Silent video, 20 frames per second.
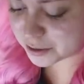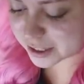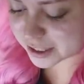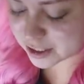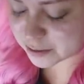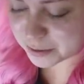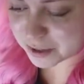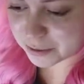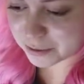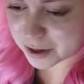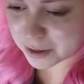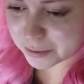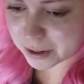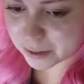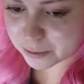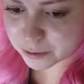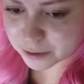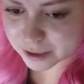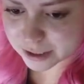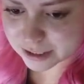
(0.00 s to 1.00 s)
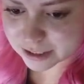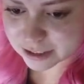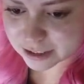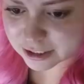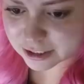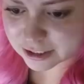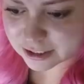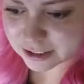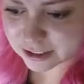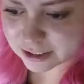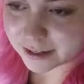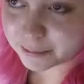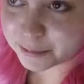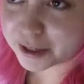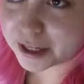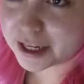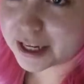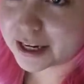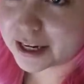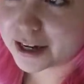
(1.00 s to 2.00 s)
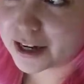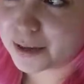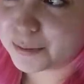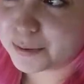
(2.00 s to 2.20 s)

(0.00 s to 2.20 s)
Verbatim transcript: coins, but I want to buy more, and I'm gonna get a